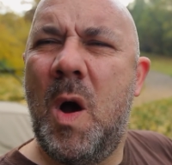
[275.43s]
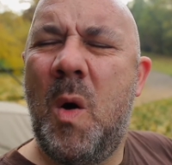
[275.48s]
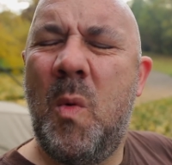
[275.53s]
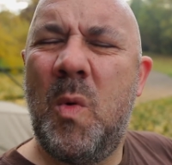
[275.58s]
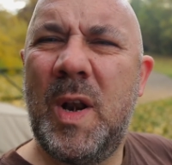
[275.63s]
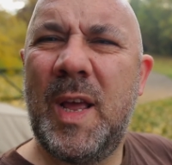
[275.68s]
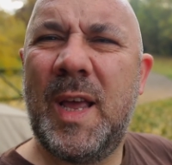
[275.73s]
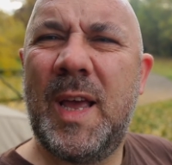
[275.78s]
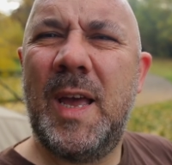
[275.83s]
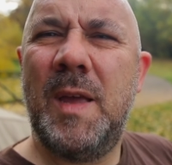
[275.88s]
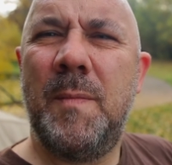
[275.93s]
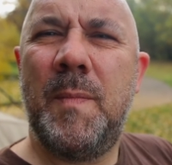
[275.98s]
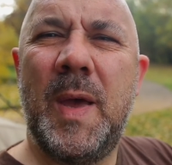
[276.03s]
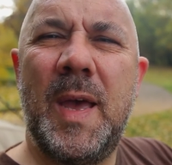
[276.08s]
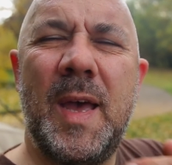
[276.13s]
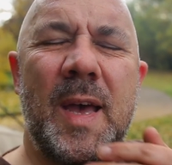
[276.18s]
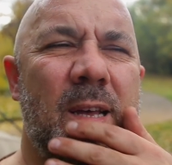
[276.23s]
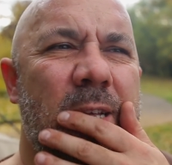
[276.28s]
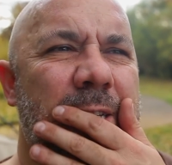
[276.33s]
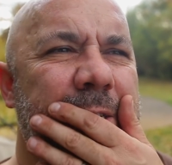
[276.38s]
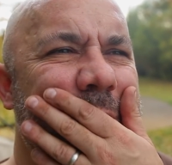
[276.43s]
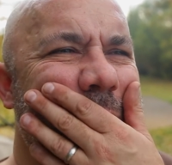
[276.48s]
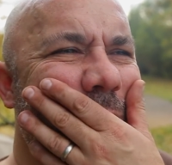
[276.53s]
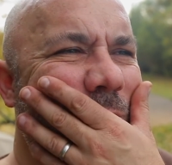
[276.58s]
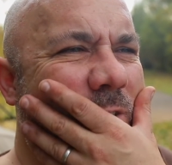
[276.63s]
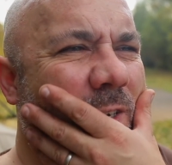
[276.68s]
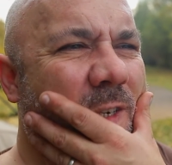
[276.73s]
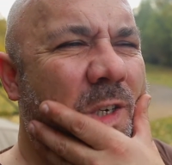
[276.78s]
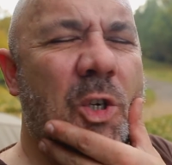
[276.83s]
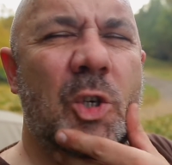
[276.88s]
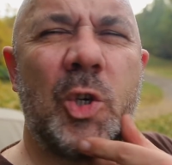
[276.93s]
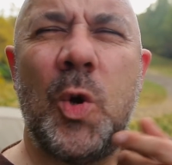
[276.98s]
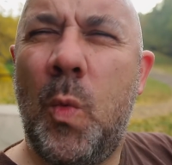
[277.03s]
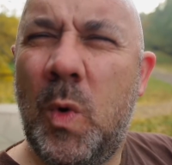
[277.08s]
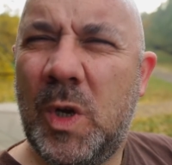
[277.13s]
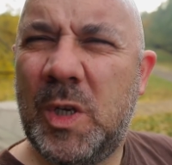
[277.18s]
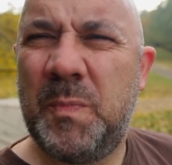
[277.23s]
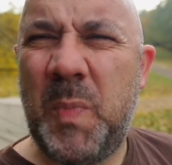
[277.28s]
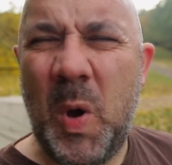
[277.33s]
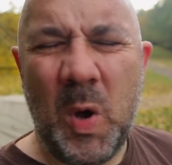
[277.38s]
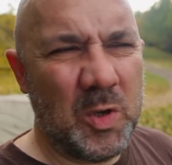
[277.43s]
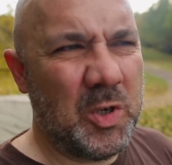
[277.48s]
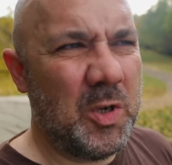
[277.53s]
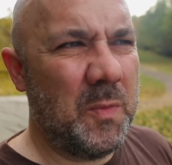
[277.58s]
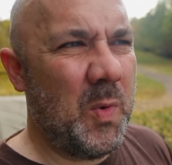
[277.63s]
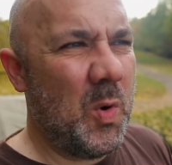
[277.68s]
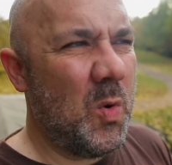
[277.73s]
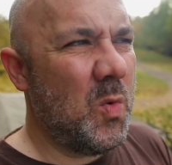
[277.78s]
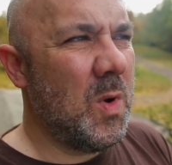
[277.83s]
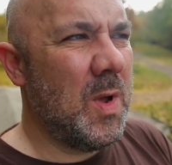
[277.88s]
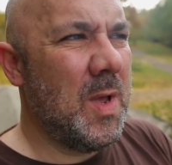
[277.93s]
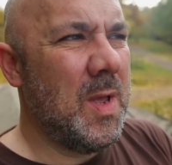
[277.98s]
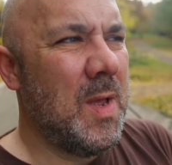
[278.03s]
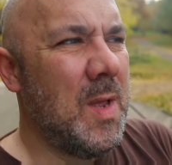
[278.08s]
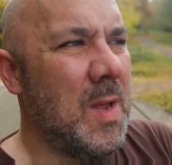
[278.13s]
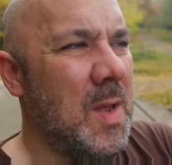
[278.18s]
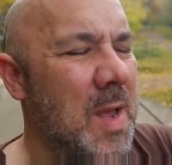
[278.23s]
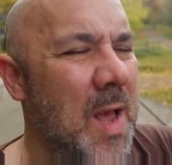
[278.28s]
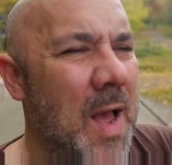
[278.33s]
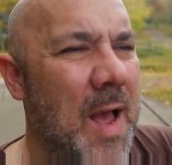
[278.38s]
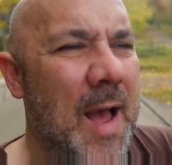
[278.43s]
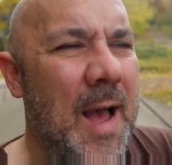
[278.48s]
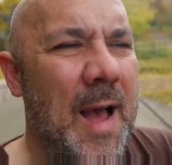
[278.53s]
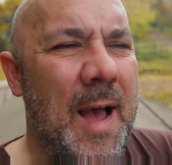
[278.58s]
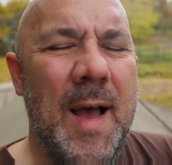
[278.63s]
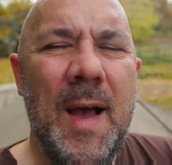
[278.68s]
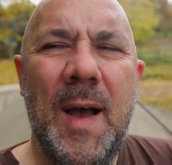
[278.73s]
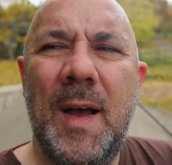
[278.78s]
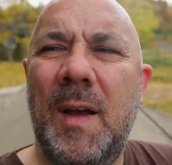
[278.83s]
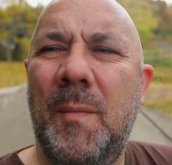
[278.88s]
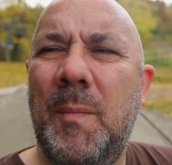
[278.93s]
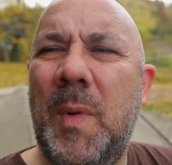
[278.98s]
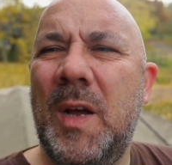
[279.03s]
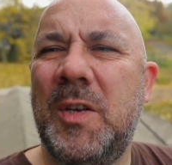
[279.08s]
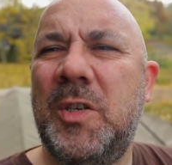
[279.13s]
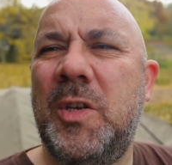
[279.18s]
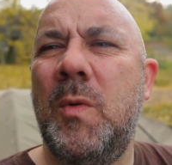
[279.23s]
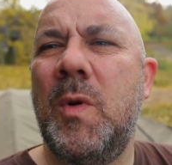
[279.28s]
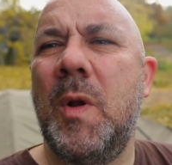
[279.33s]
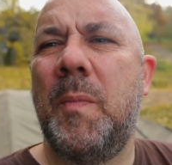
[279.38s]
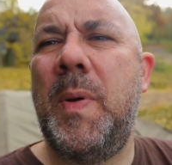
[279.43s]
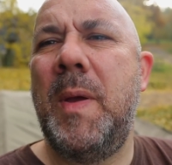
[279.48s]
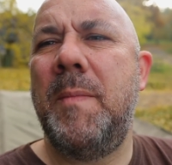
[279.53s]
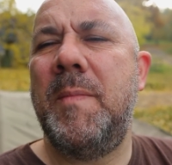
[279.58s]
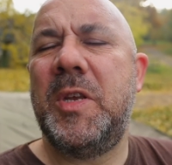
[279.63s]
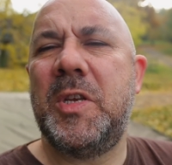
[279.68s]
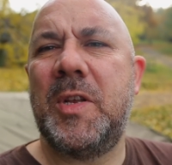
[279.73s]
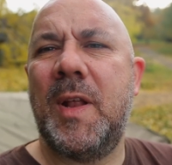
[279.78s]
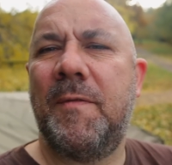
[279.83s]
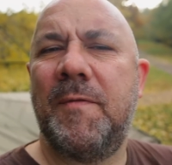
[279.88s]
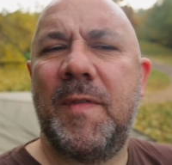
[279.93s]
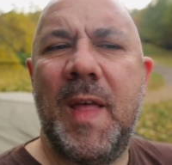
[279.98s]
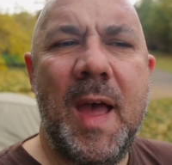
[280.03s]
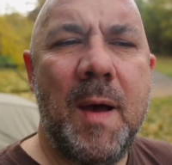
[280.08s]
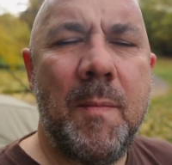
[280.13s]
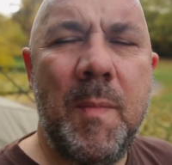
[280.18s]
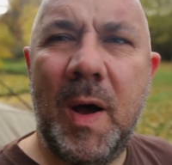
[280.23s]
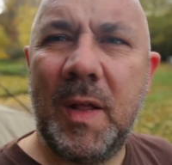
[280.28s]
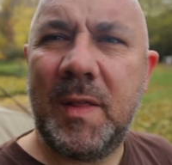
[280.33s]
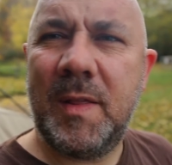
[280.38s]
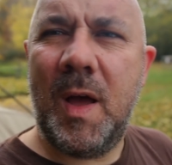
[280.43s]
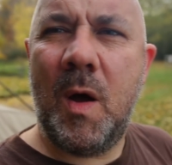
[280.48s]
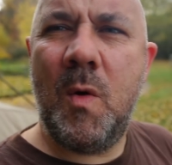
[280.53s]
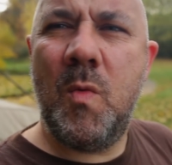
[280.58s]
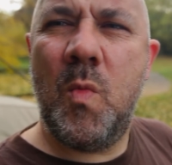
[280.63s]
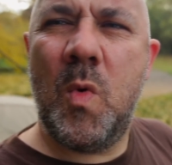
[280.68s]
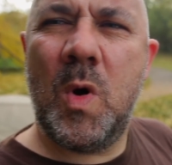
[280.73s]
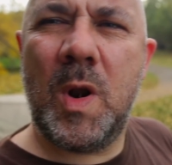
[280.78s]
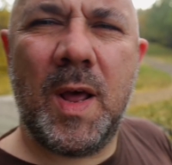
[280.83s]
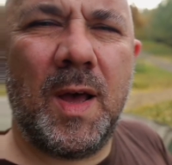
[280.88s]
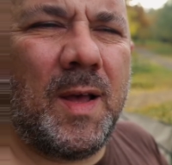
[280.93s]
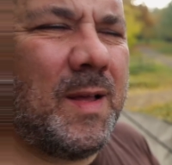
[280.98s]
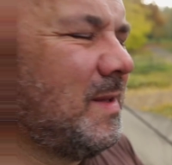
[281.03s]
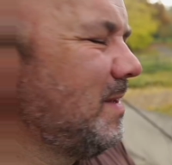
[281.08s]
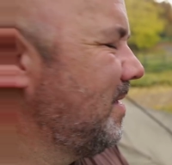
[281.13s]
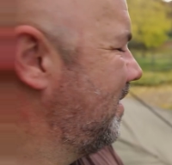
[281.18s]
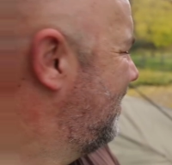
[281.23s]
I want to keep it as short as possible, but I still want to pin my stuff down, but I don't want to